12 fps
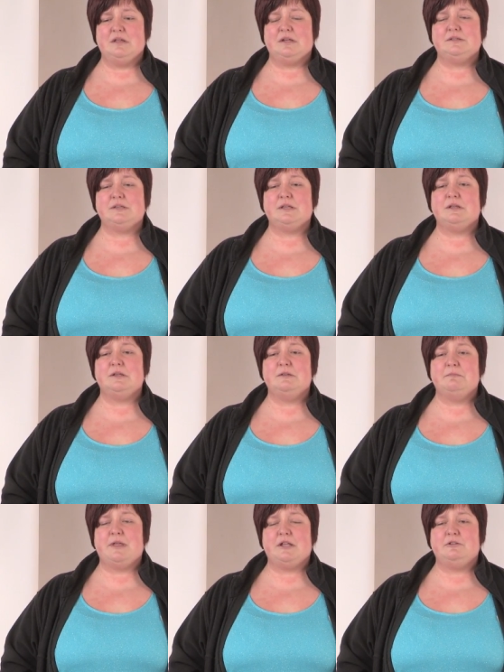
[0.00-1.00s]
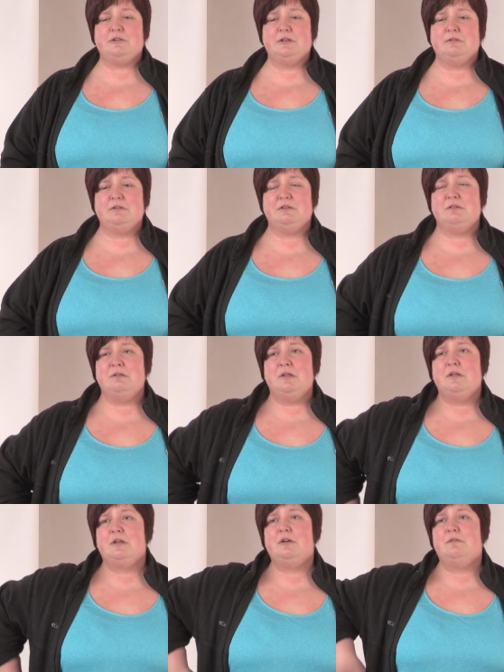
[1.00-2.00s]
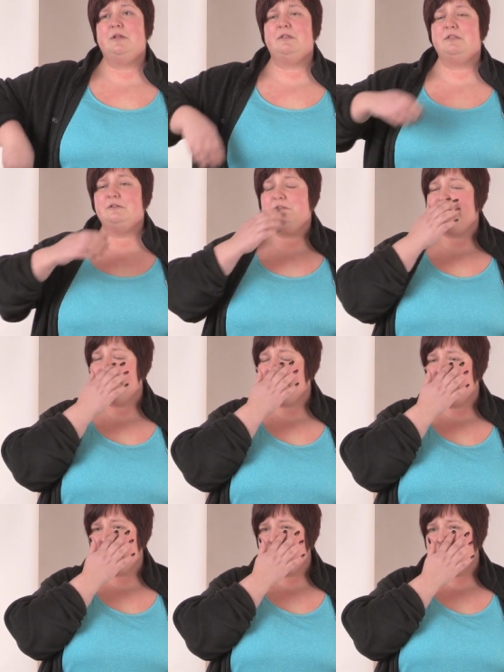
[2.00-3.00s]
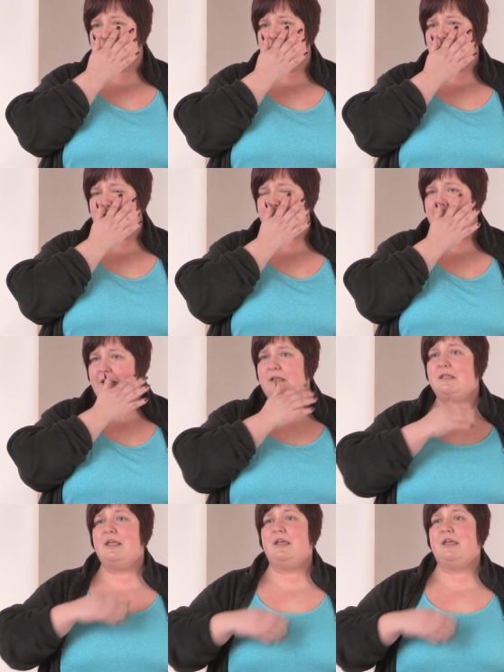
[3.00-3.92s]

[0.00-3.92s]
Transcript: Because I can imagine going through something like that and not